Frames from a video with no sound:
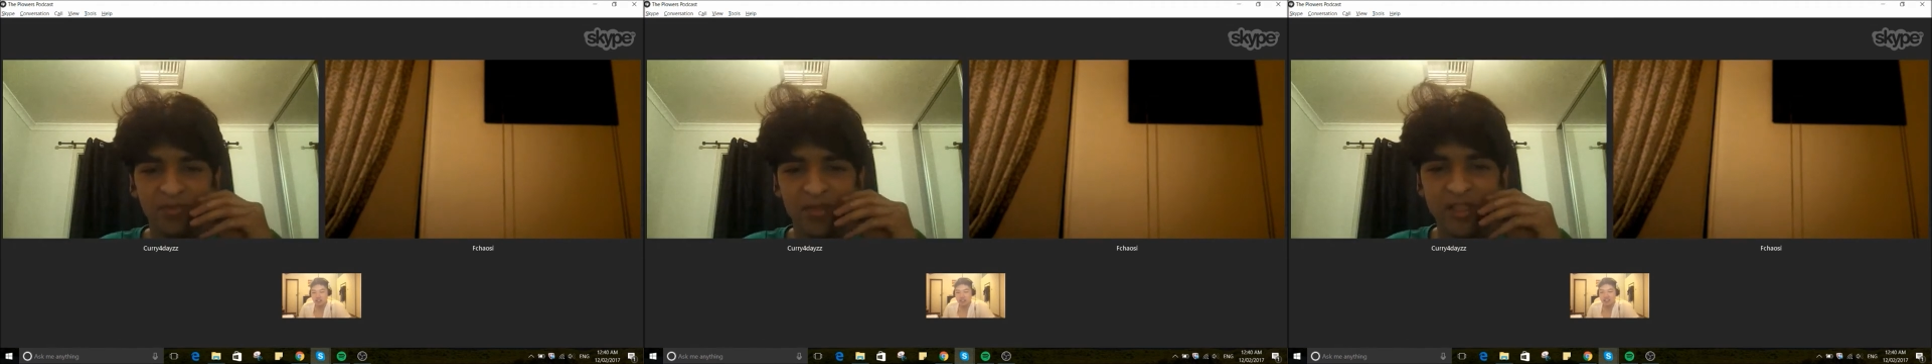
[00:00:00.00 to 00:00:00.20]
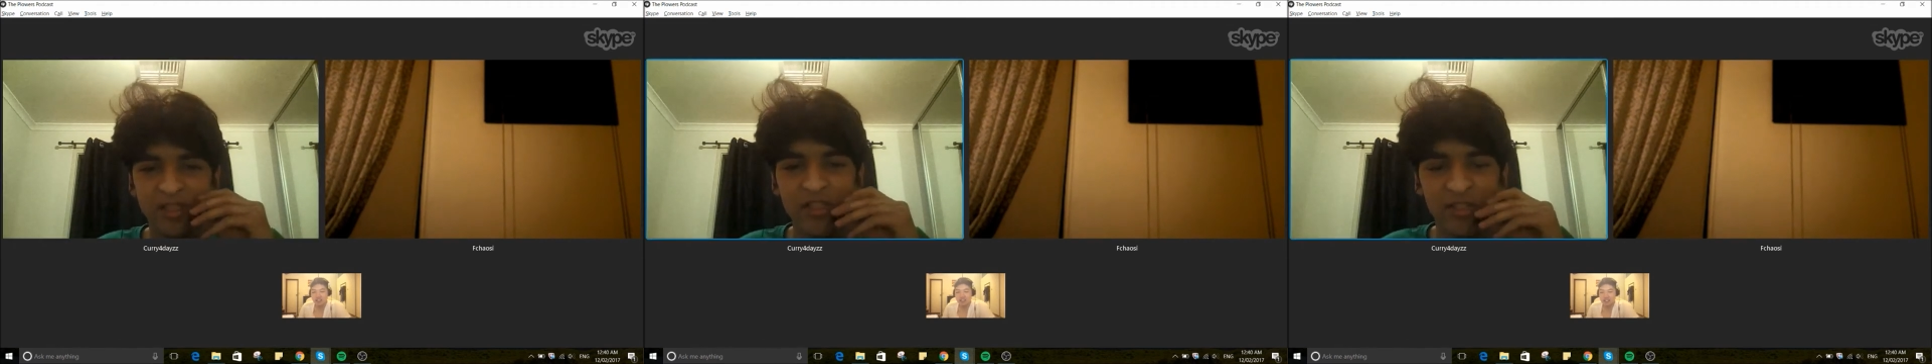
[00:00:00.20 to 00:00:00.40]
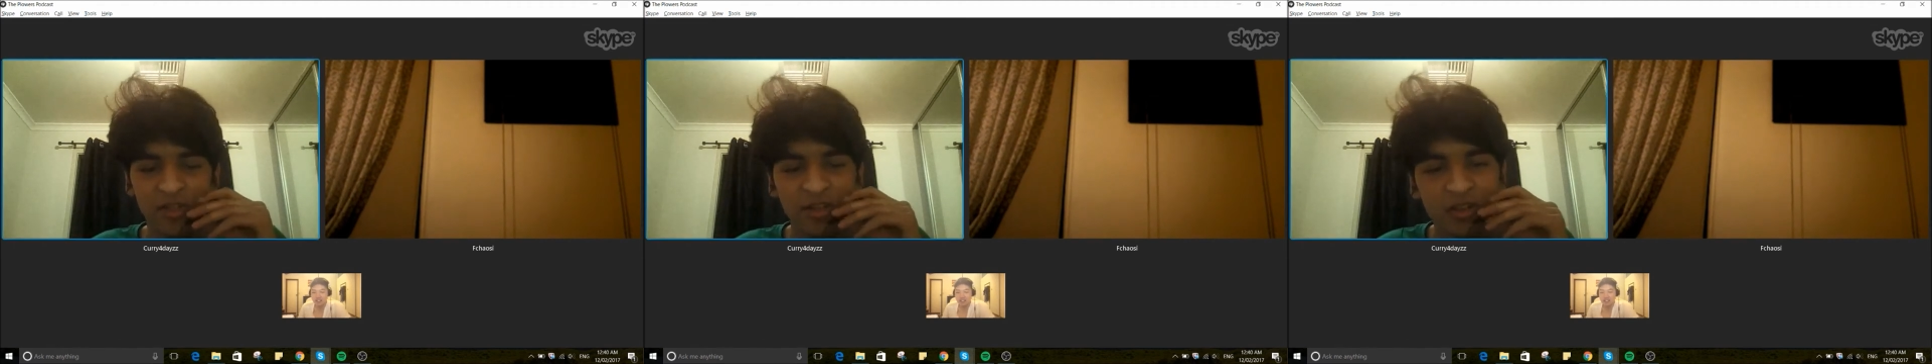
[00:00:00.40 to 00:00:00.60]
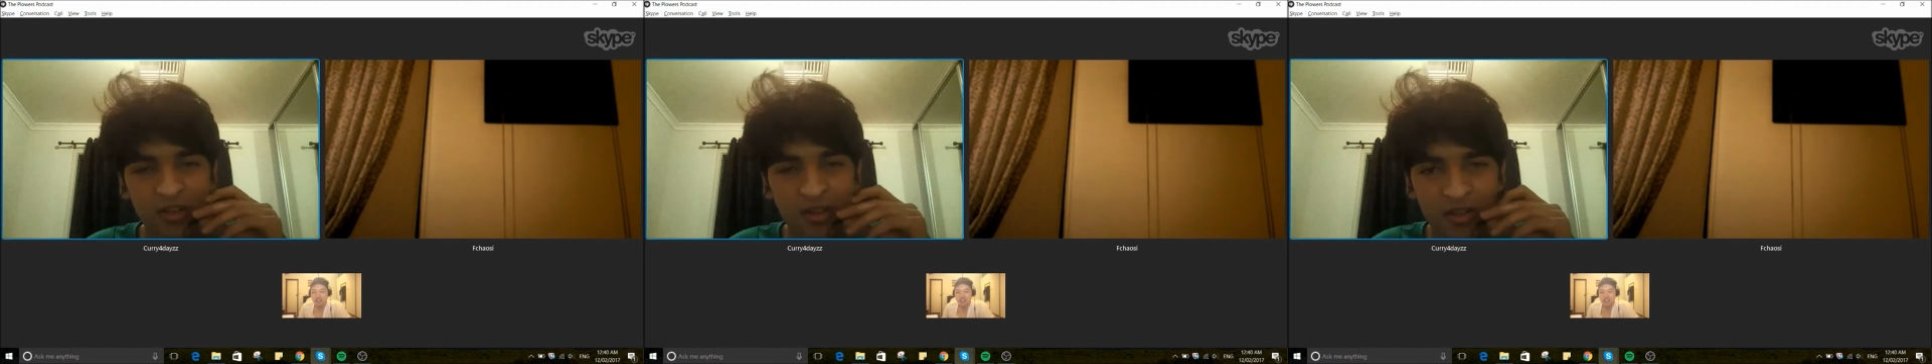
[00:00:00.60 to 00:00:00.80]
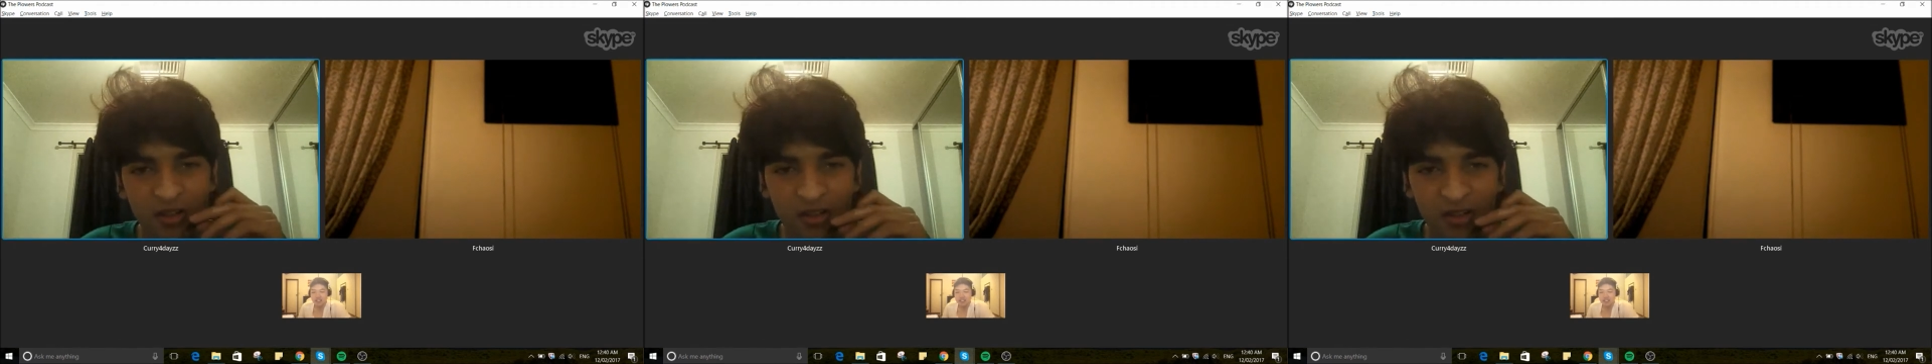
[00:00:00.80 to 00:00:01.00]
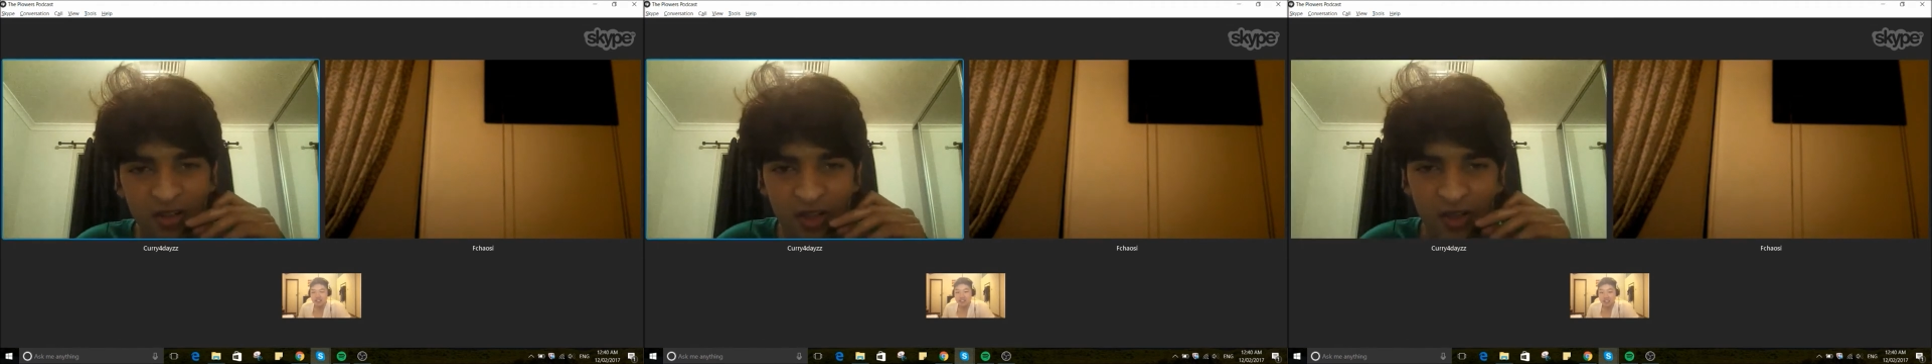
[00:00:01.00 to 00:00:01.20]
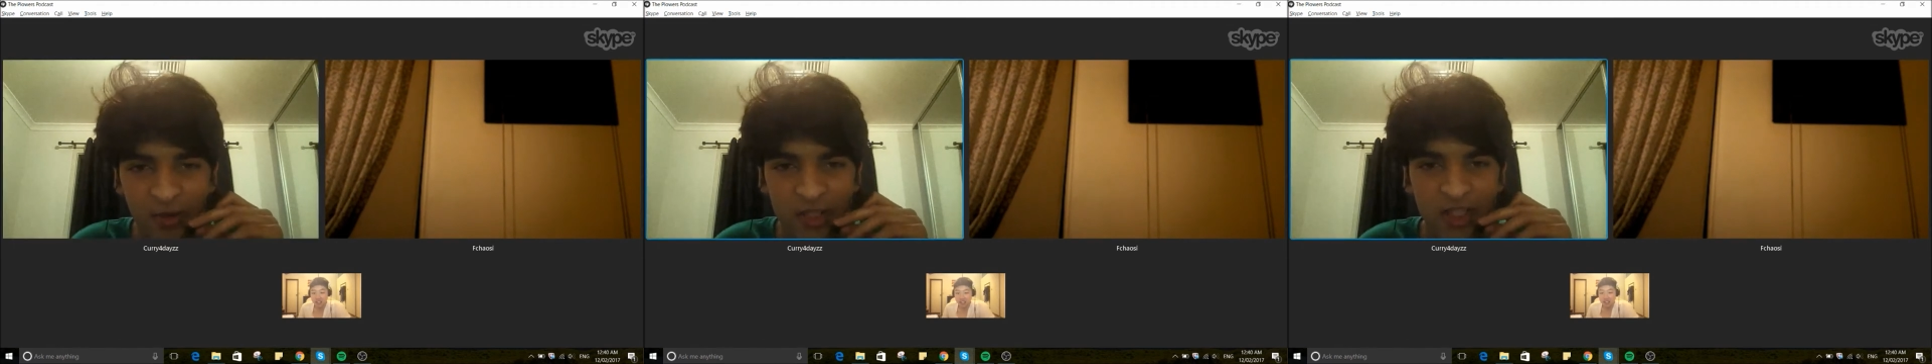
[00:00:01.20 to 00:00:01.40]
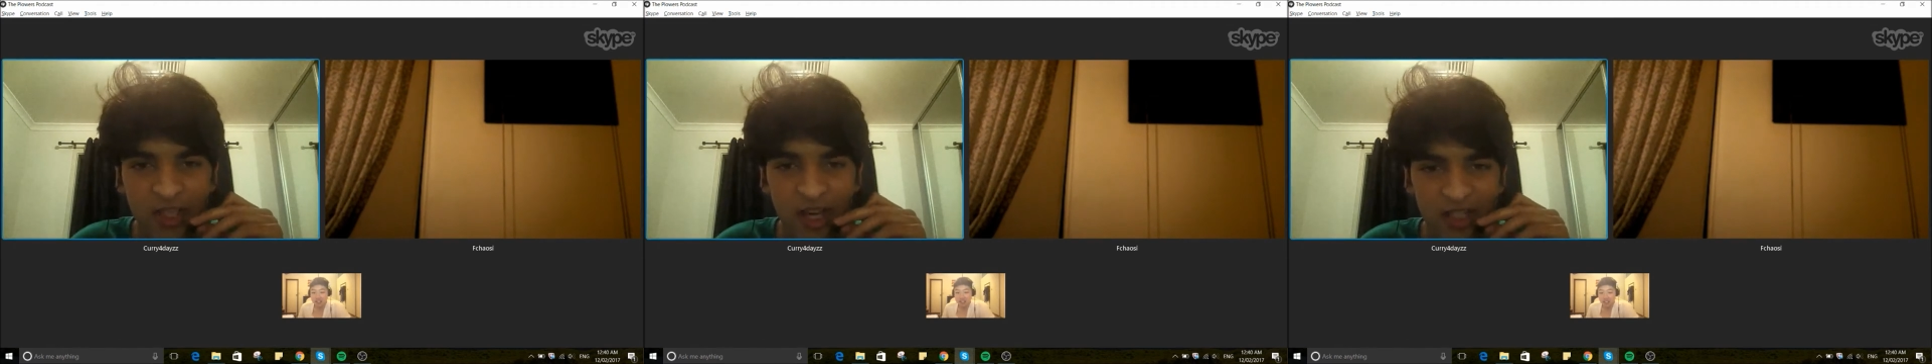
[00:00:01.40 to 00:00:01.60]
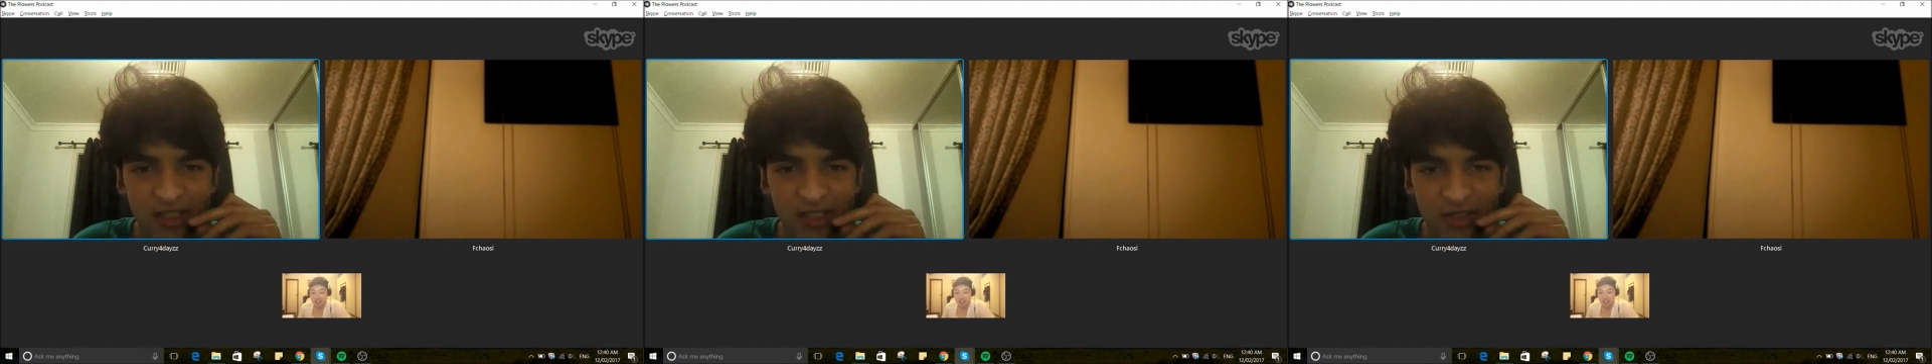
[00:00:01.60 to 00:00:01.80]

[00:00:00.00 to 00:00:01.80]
Did you? Yeah. What's your high score?